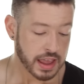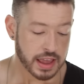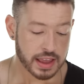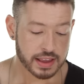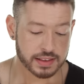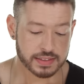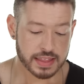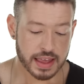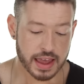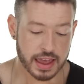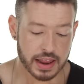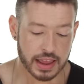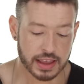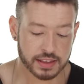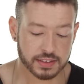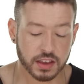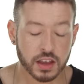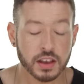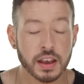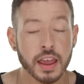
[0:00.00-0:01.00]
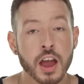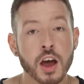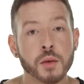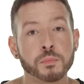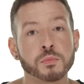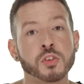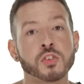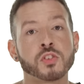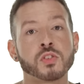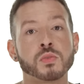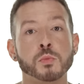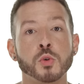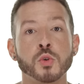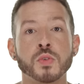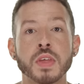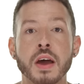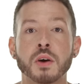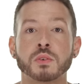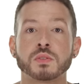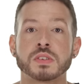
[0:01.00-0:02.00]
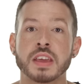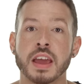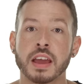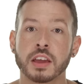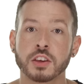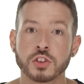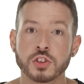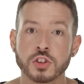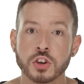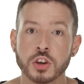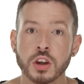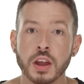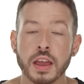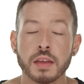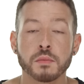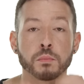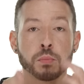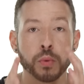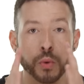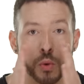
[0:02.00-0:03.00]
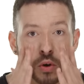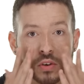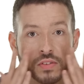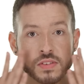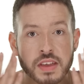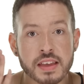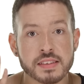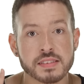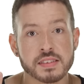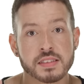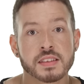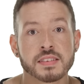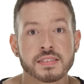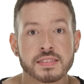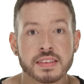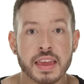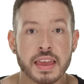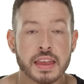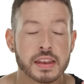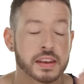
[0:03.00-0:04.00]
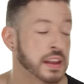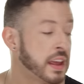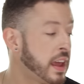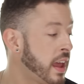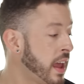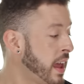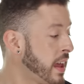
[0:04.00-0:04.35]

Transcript: is that it's going to help to smooth out texture and pore size in the skin.